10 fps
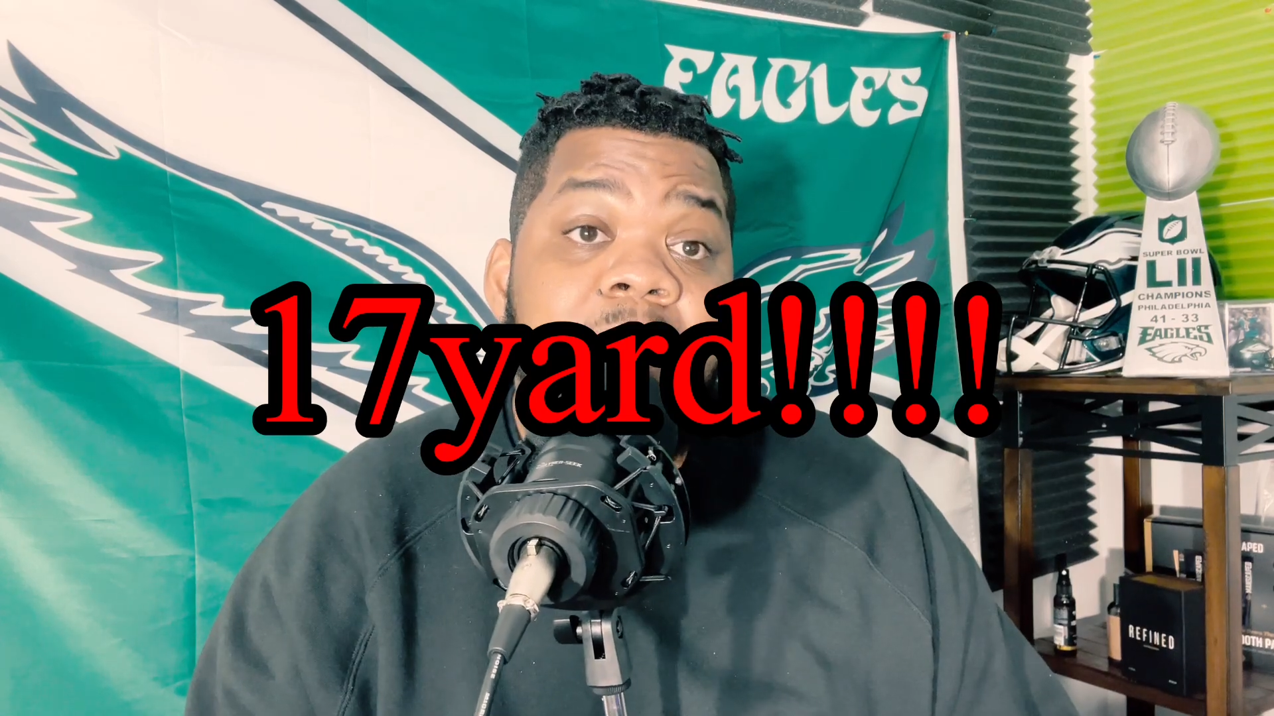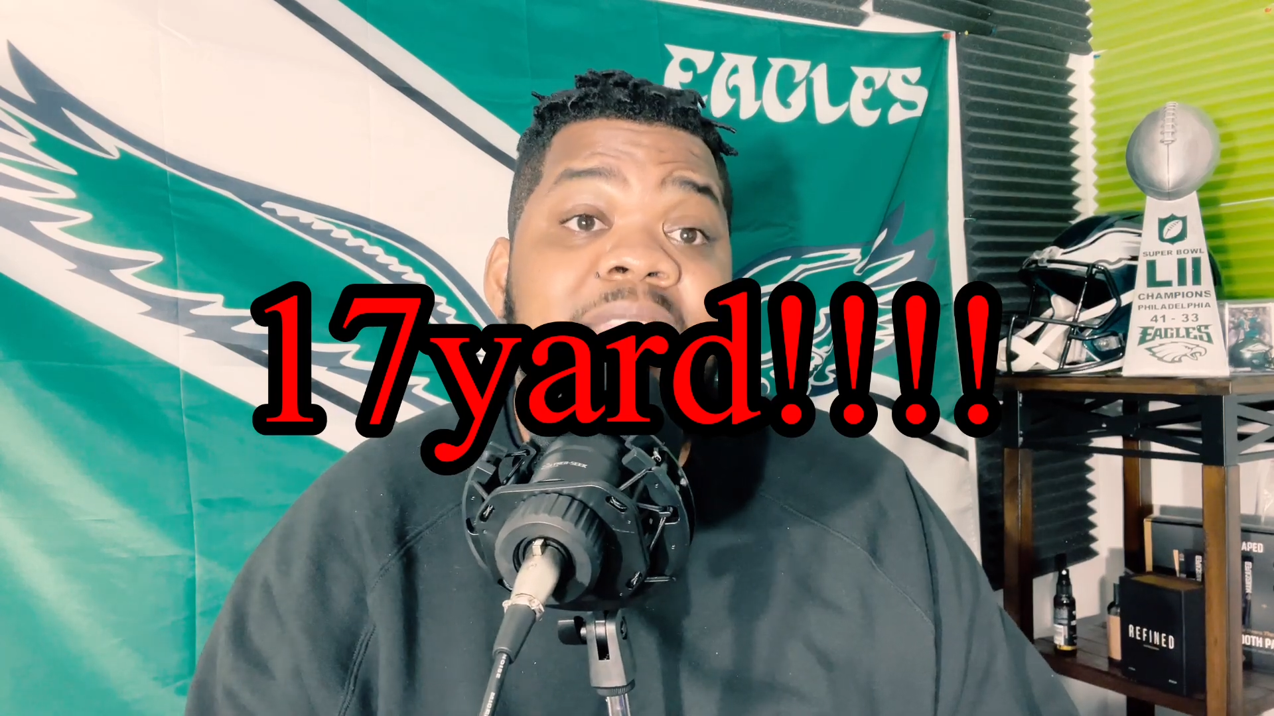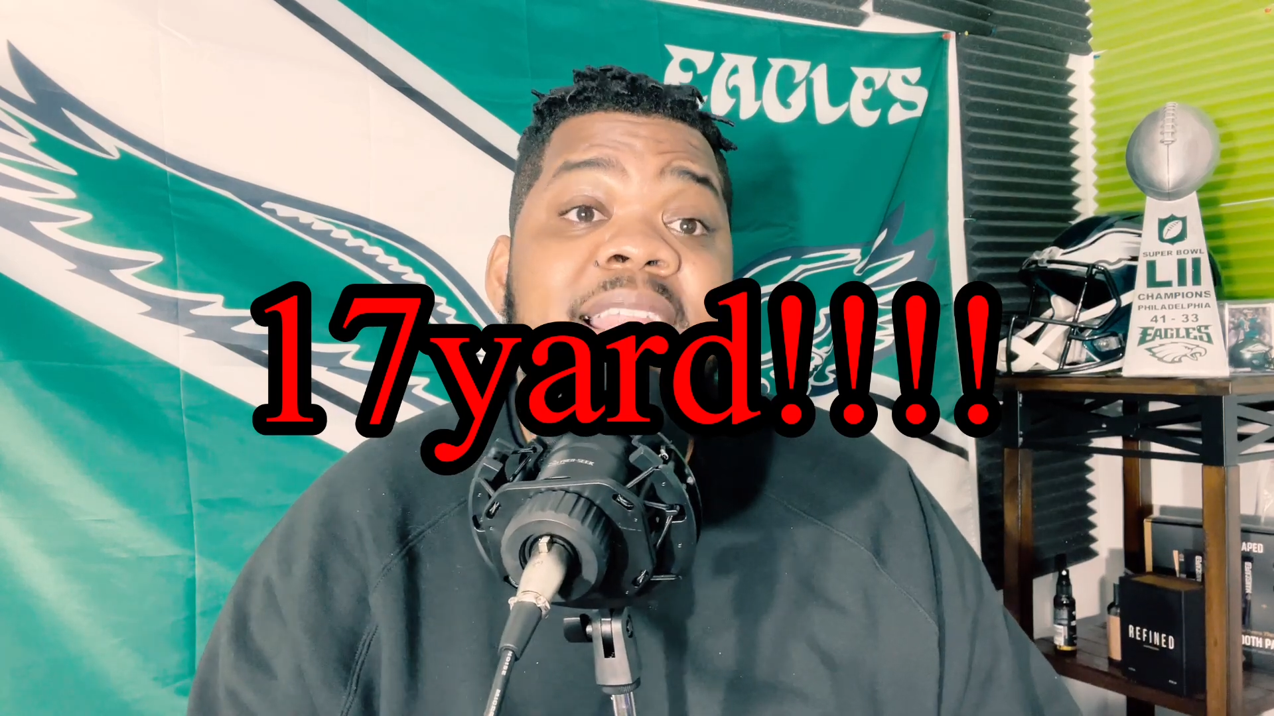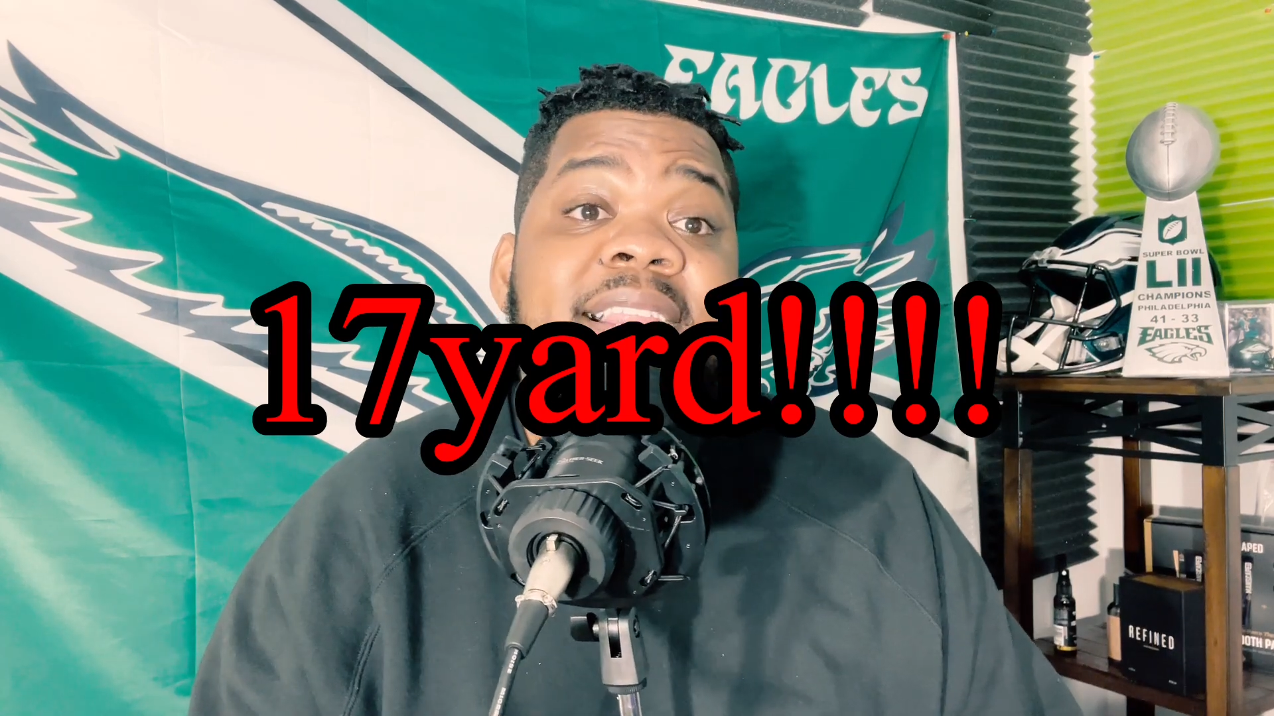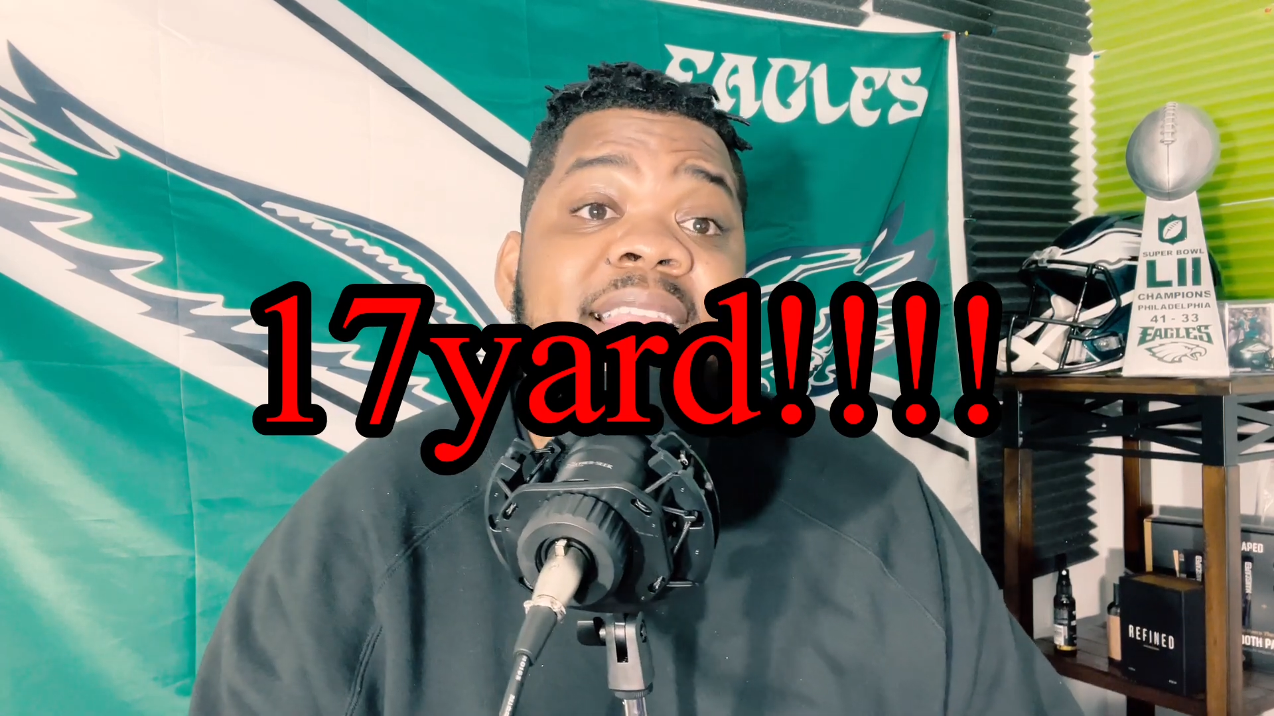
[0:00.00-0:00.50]

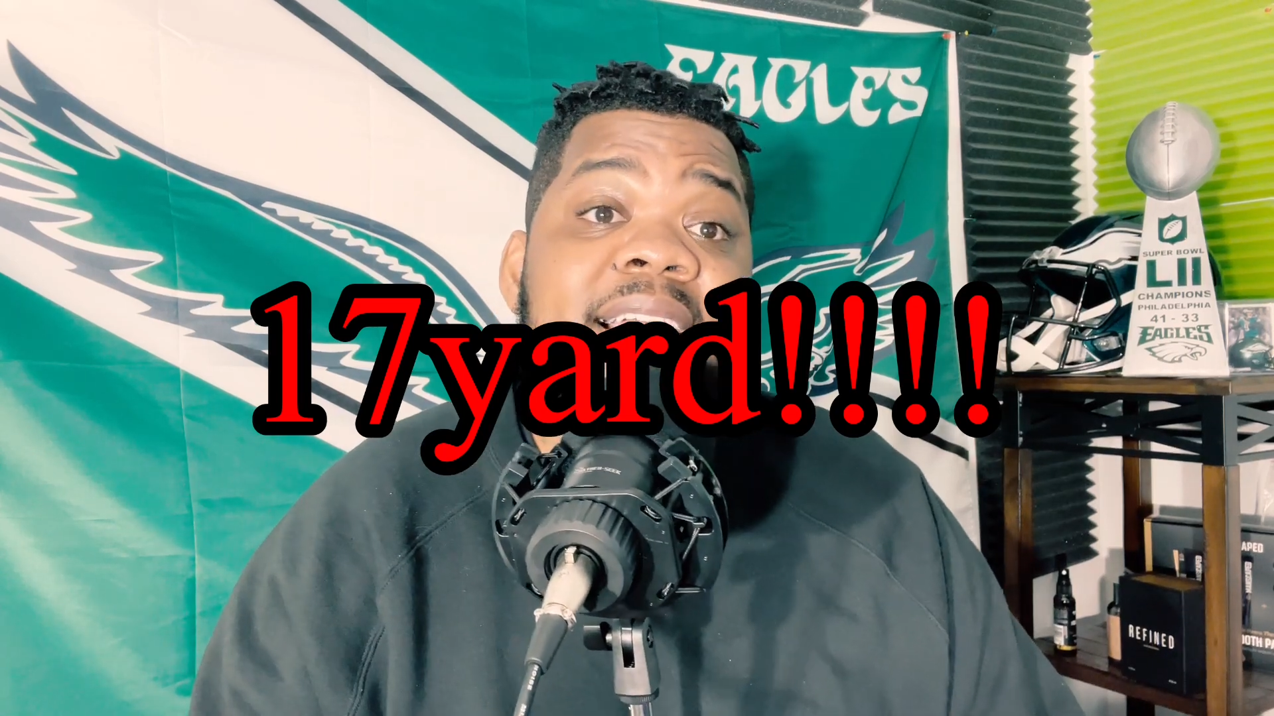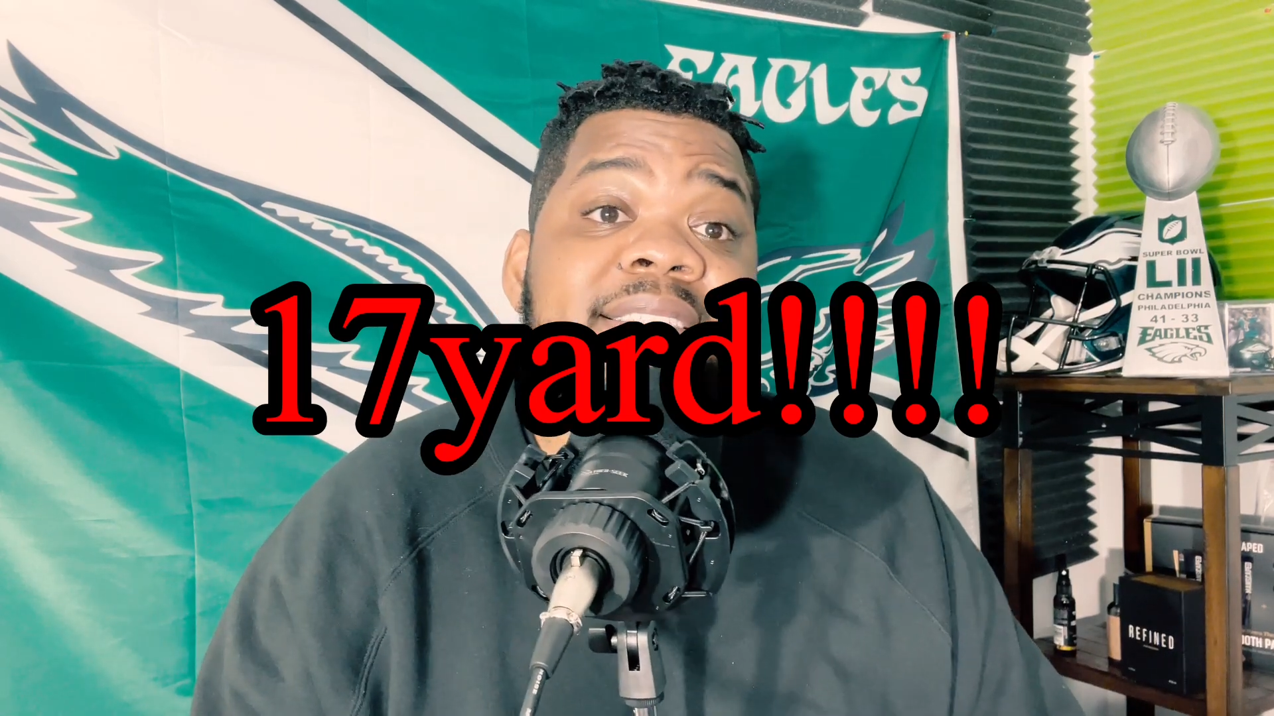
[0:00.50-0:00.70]
Let that